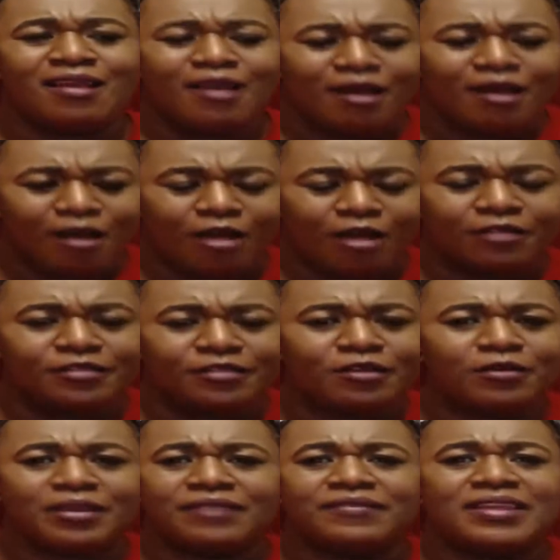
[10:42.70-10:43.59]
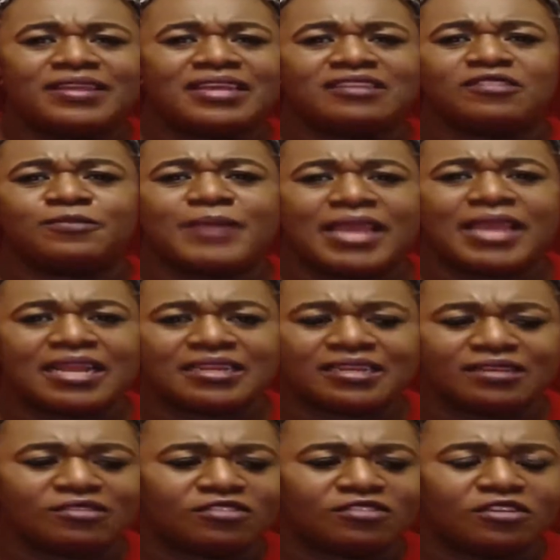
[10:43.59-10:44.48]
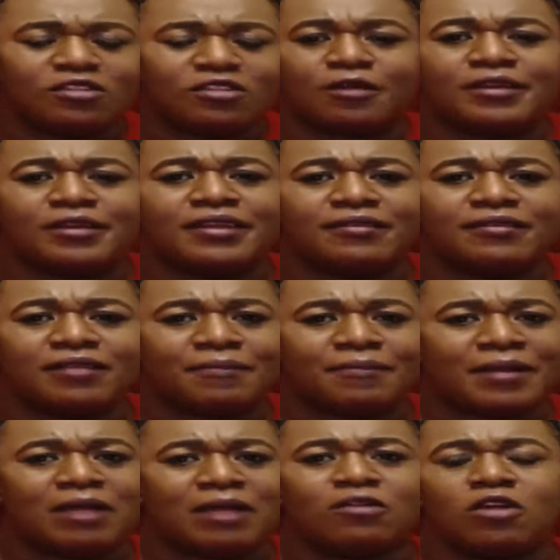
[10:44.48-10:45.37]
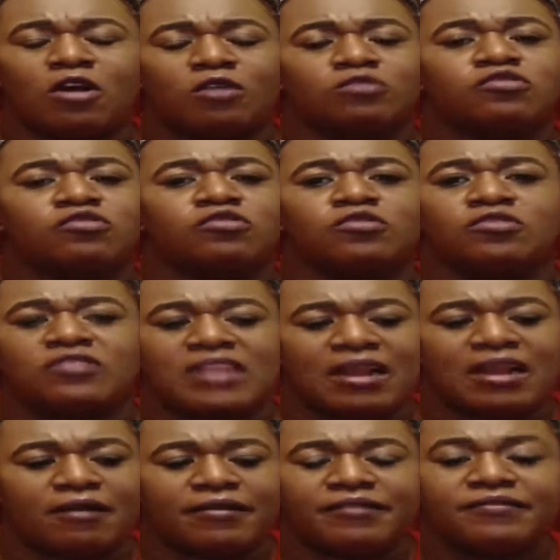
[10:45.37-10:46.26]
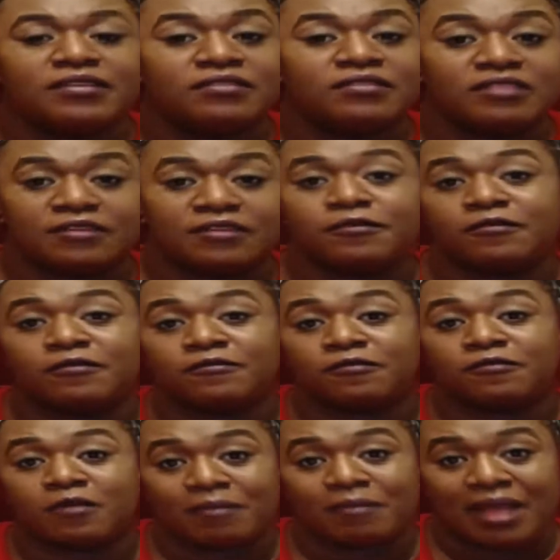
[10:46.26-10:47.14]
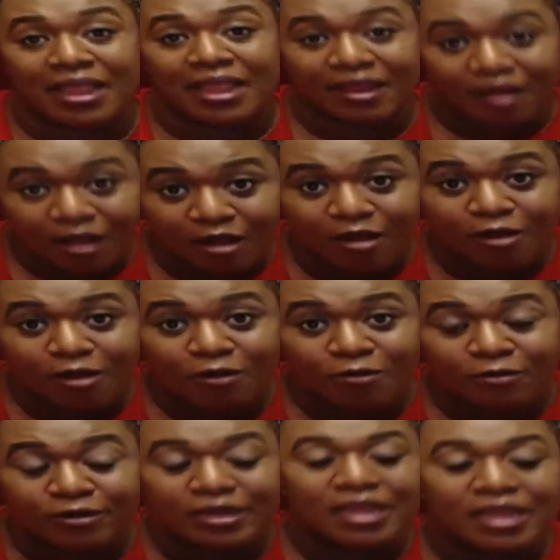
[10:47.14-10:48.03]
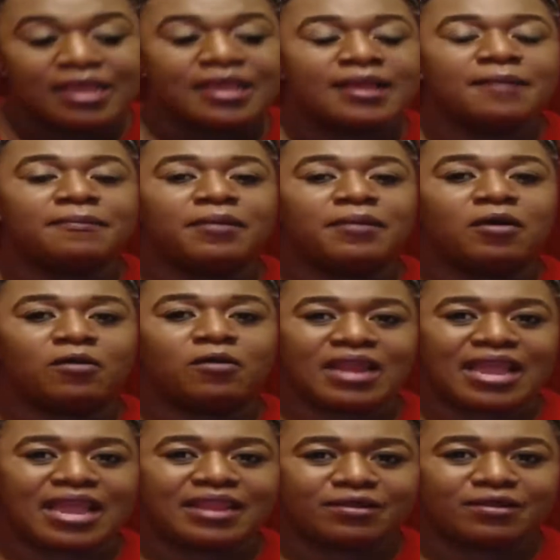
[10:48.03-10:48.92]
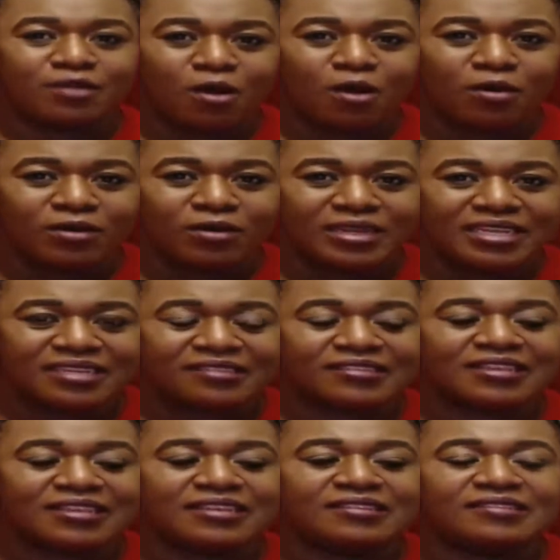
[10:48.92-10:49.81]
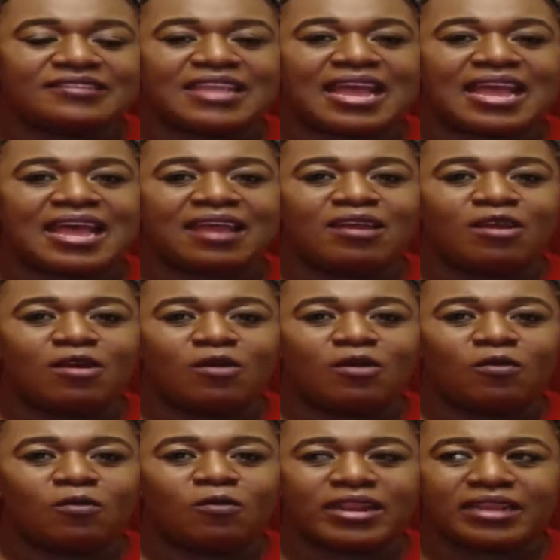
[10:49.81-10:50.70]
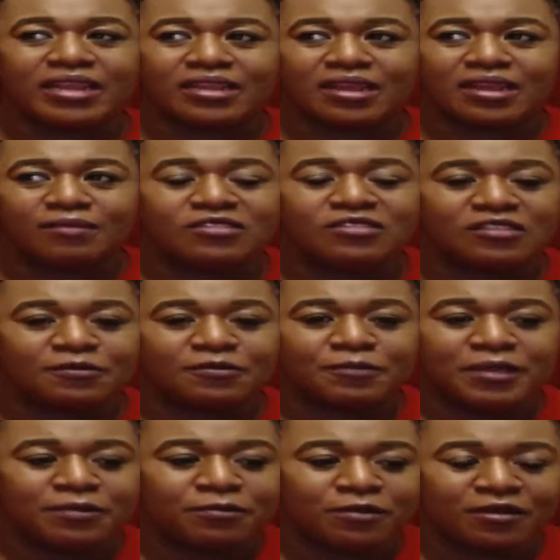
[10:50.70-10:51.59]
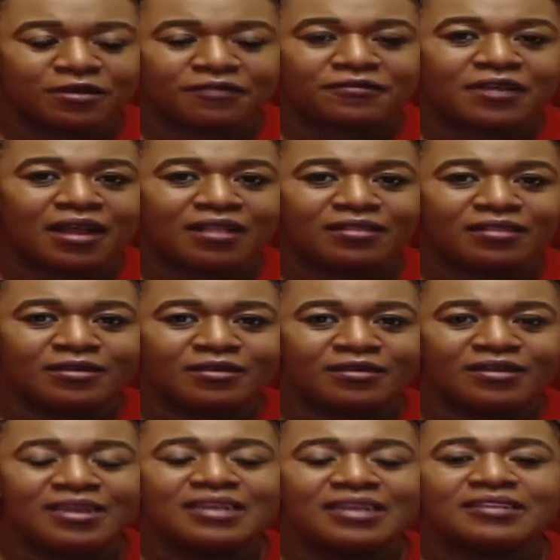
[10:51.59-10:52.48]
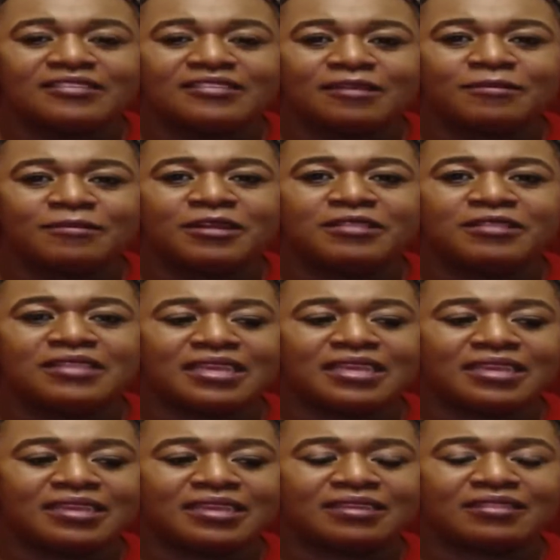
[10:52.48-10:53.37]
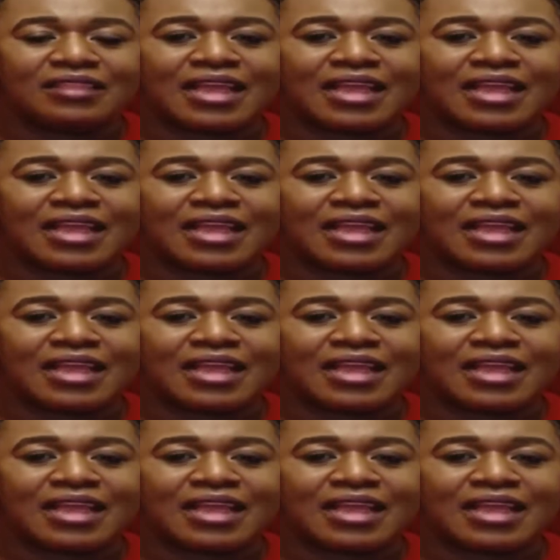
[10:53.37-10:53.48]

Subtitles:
also even expanding into learning about cultures that are even different from my own. But what I notice is that when it comes to people of color, some of the